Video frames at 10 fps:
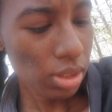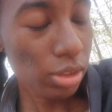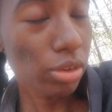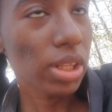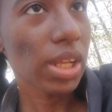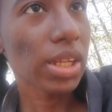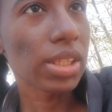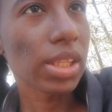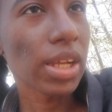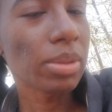Do I like
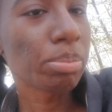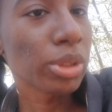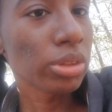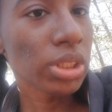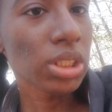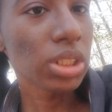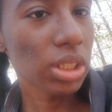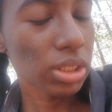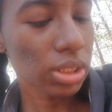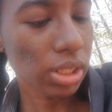Latin music?
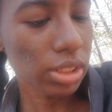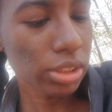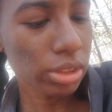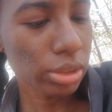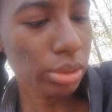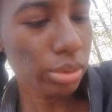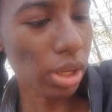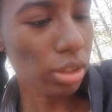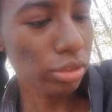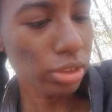Yes, I listen to
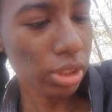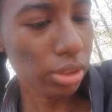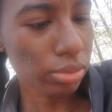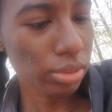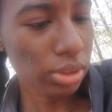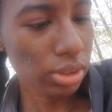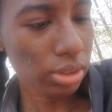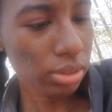all genres.